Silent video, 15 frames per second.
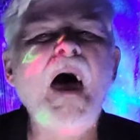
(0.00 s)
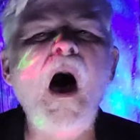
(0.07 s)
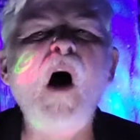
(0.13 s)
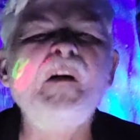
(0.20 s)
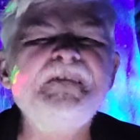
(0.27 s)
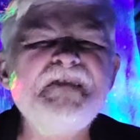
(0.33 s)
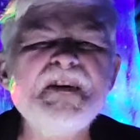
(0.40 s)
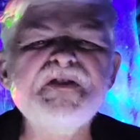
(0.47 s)

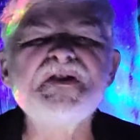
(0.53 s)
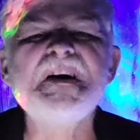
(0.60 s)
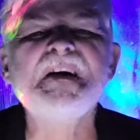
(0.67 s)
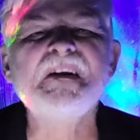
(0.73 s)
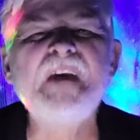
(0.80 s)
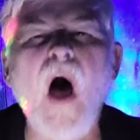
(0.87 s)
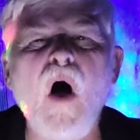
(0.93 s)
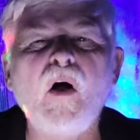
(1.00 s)
Alvis
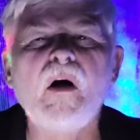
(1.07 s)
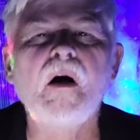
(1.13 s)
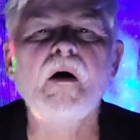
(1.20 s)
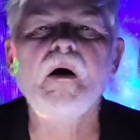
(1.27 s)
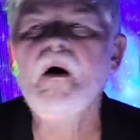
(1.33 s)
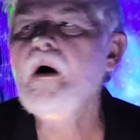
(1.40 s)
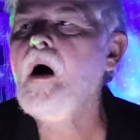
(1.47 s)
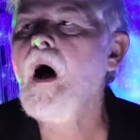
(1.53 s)
Delk
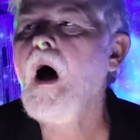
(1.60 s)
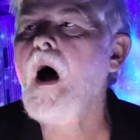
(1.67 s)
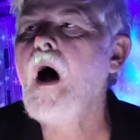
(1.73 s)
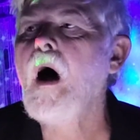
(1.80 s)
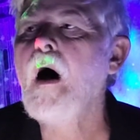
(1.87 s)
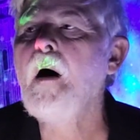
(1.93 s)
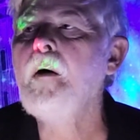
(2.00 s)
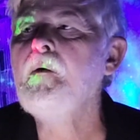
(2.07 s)

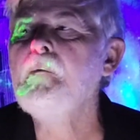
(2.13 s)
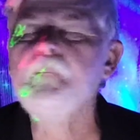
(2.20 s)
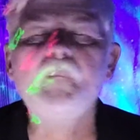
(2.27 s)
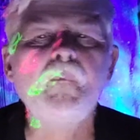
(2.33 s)
uh,